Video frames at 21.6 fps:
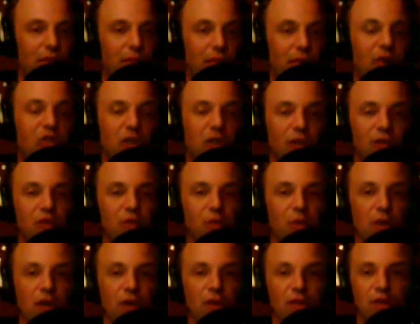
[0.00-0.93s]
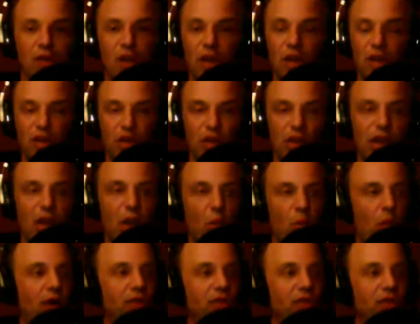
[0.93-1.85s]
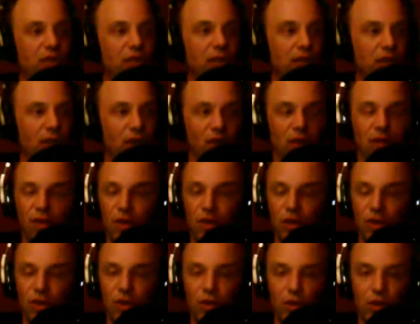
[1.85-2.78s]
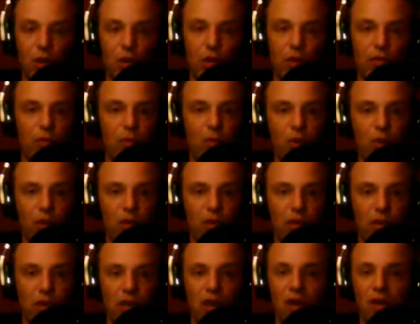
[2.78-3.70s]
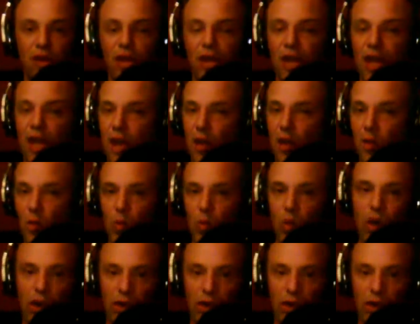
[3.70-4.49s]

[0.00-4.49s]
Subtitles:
bookshelf speakers, you're looking at one's linear, you're going for more linearity, and